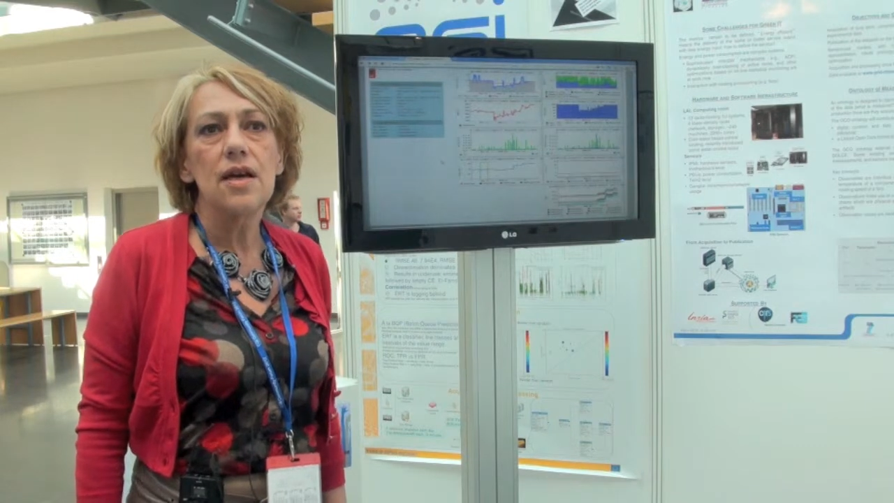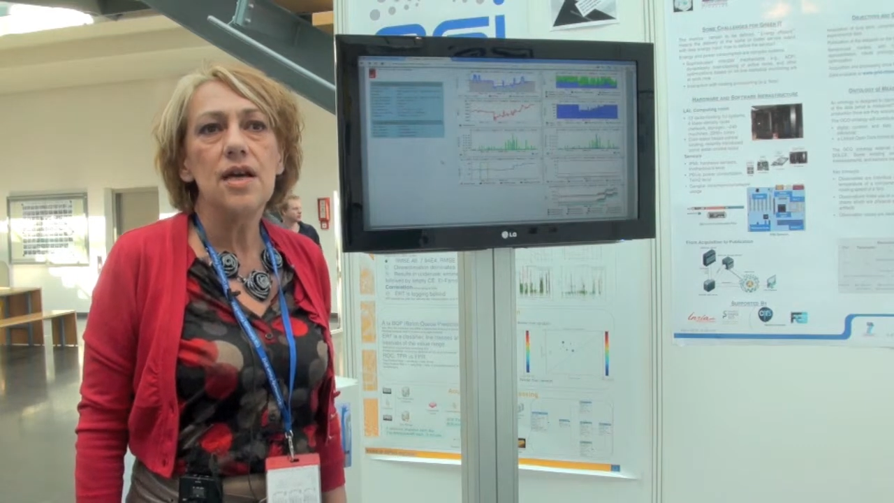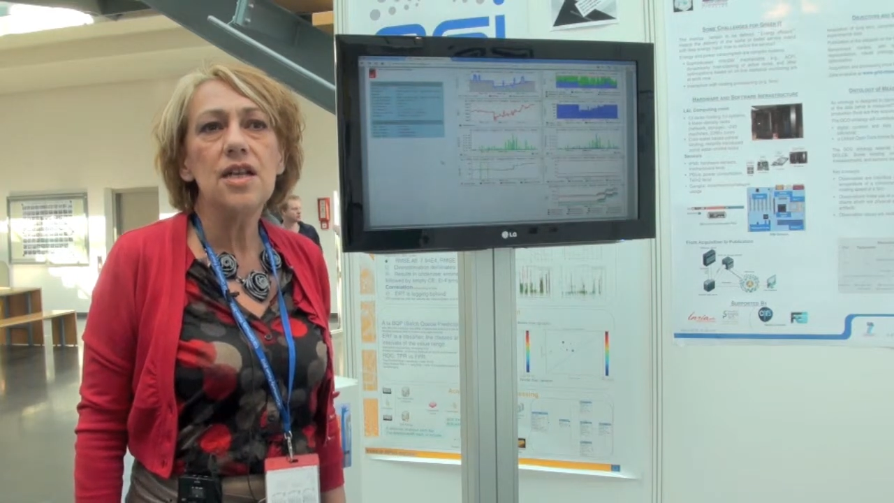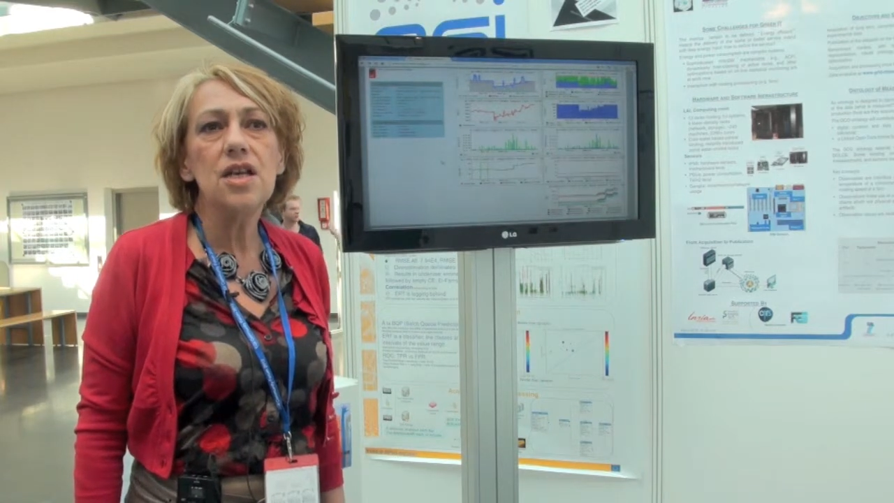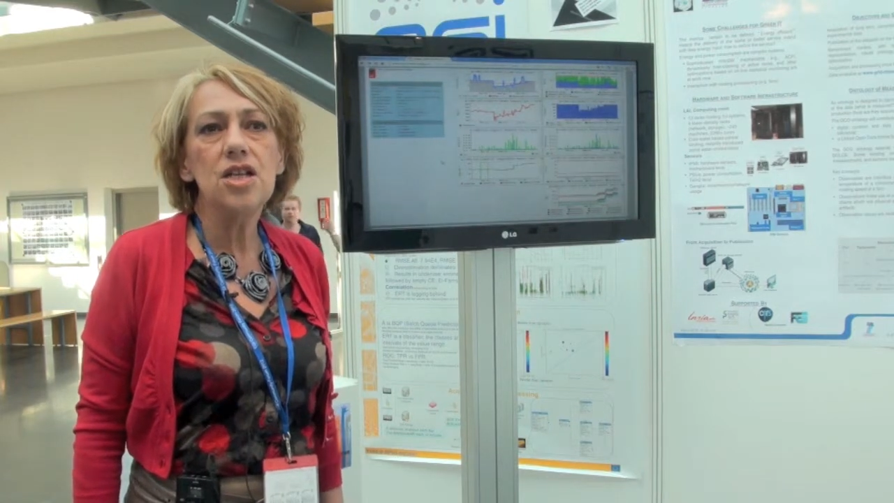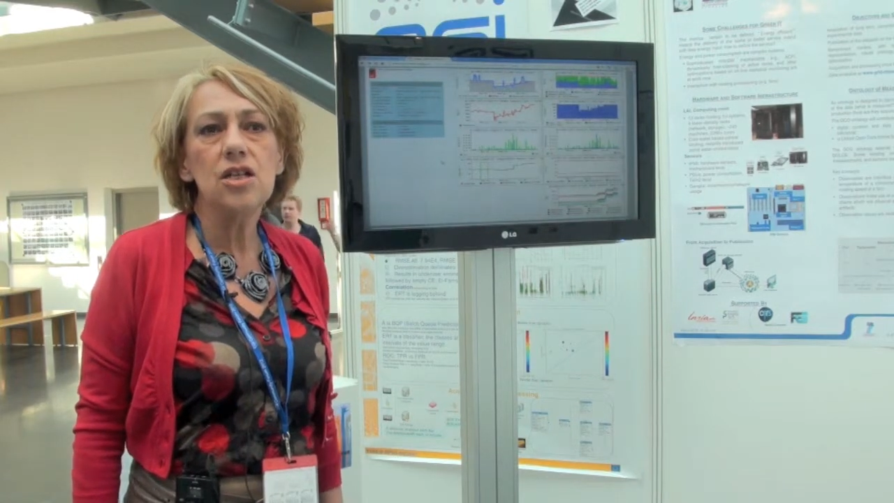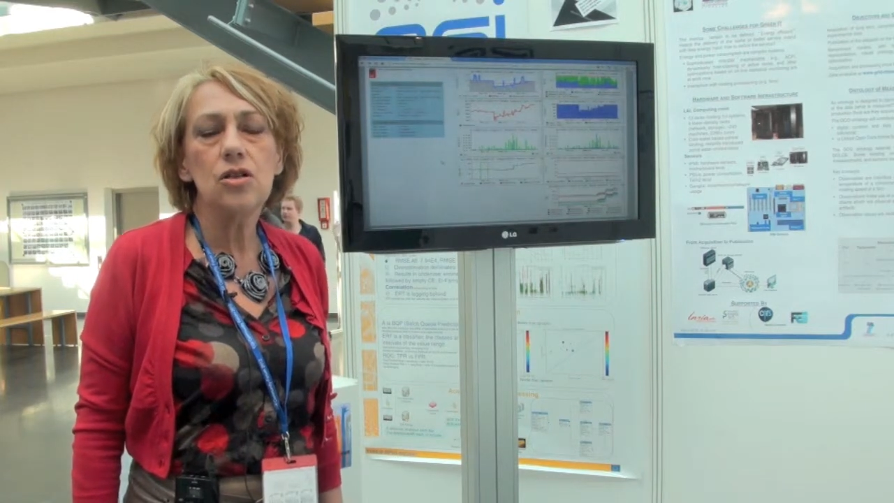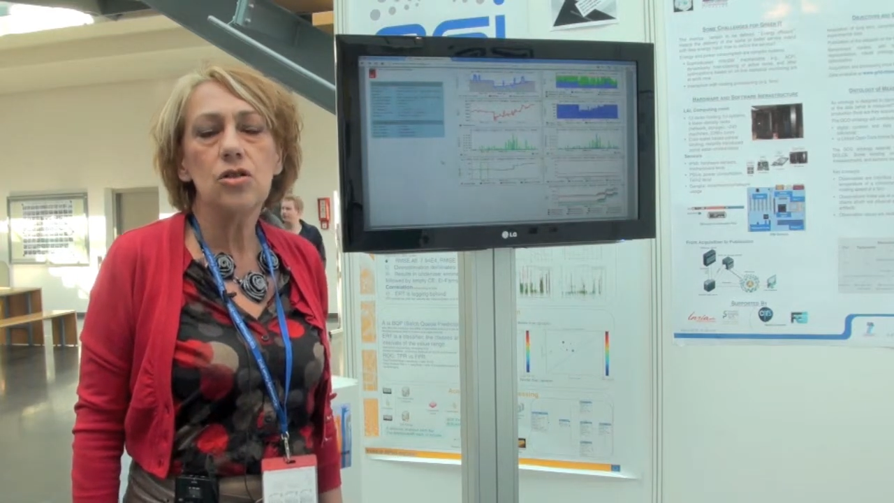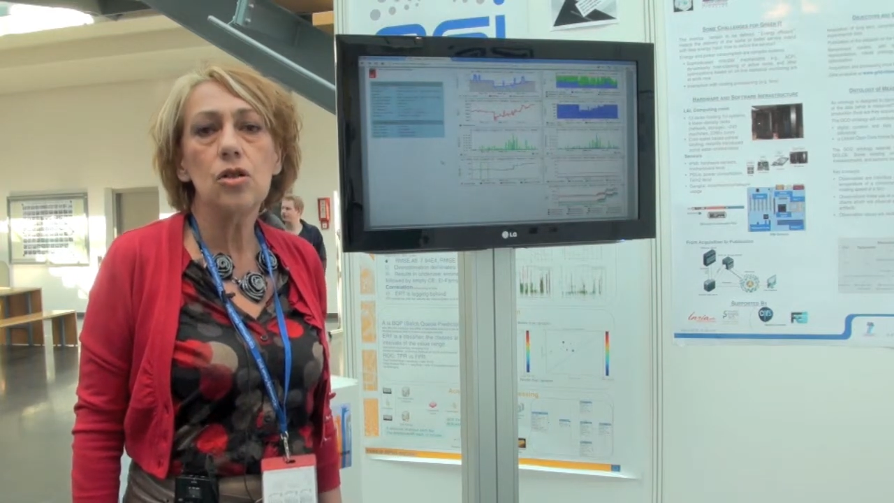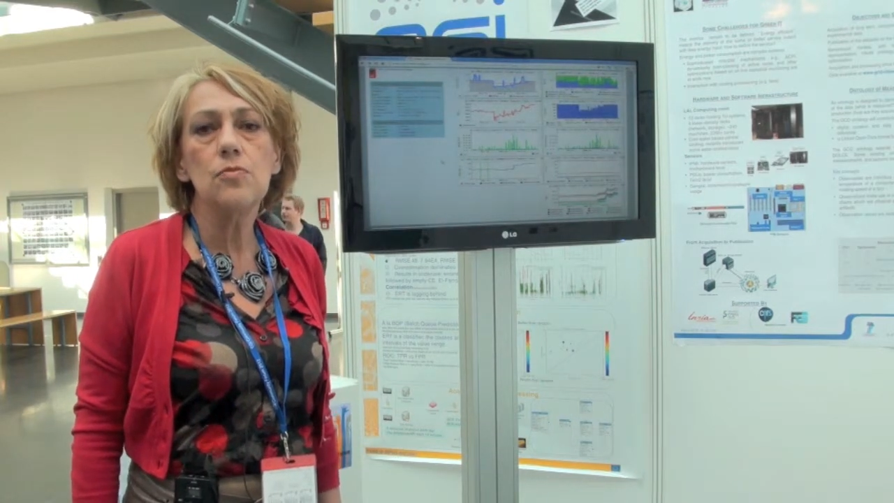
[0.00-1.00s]
energy
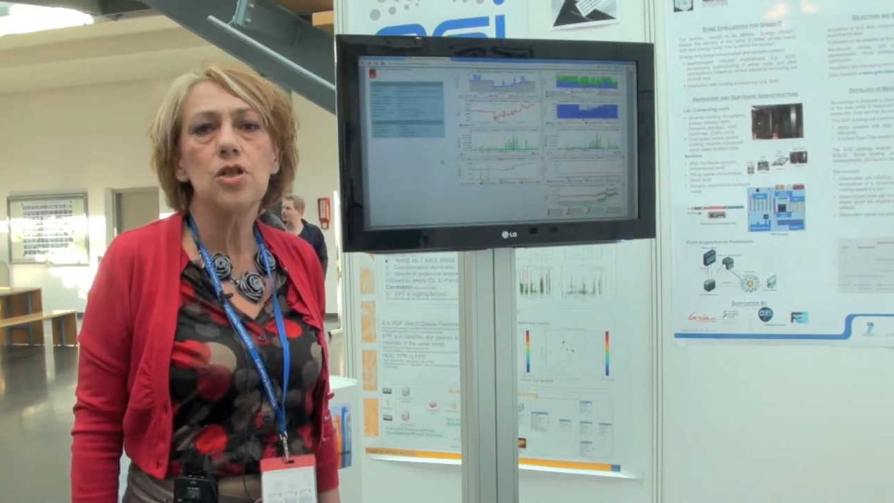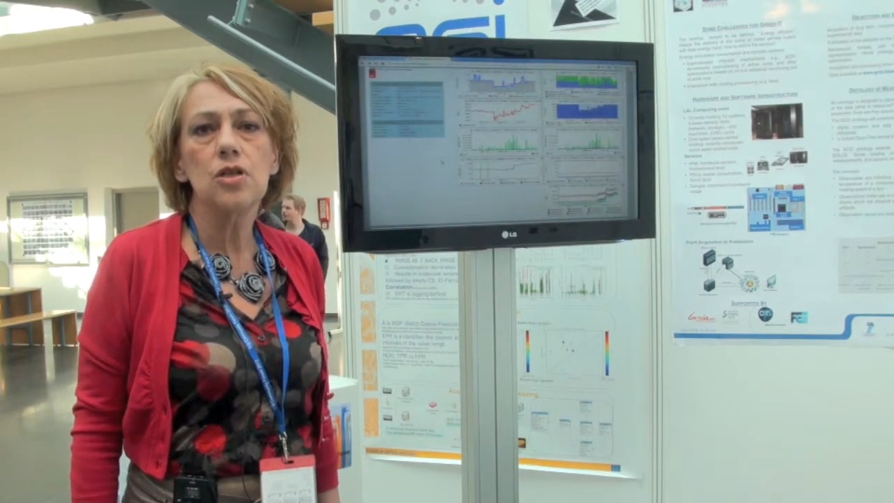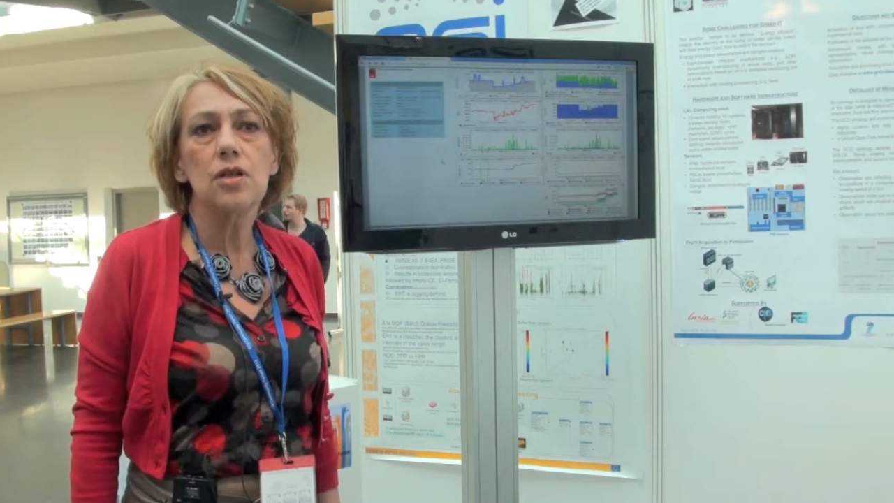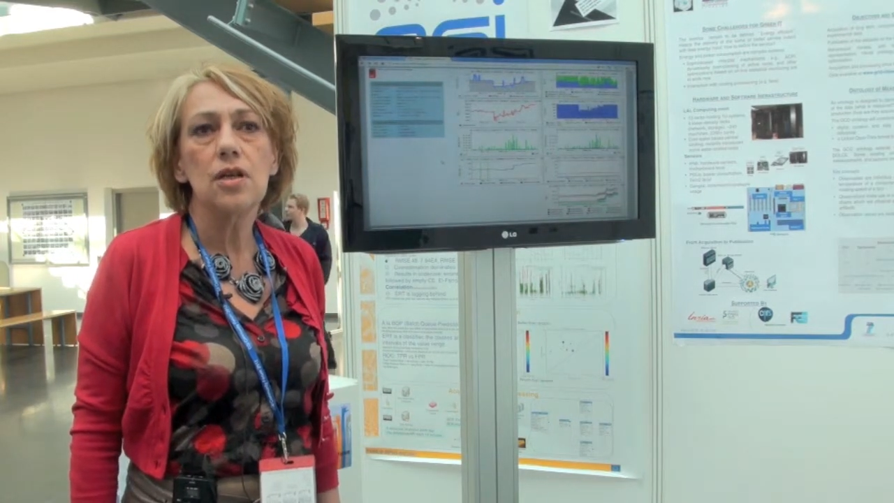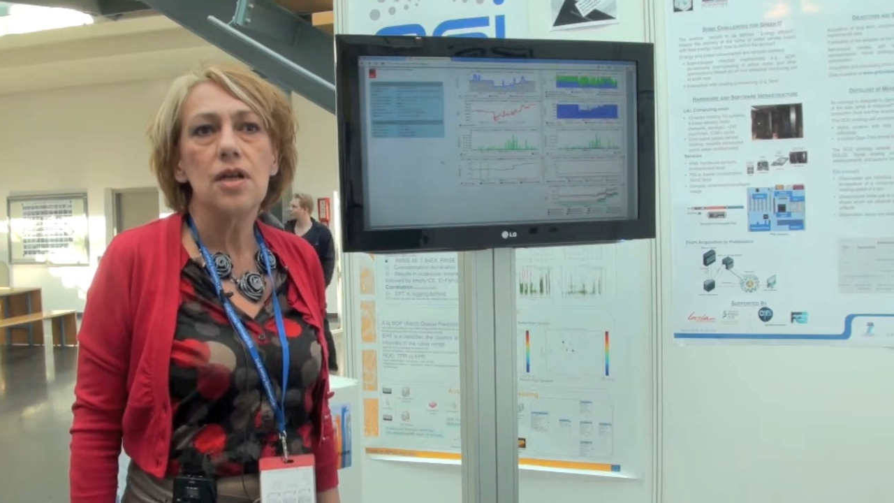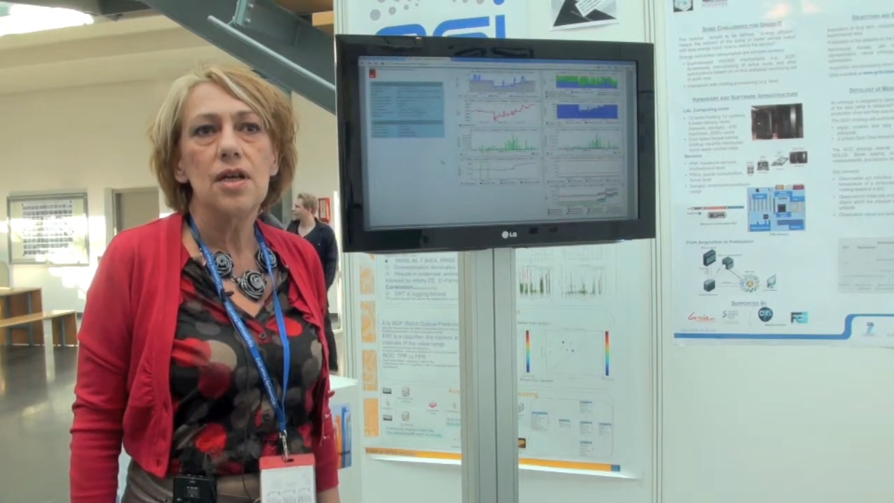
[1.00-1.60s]
consumption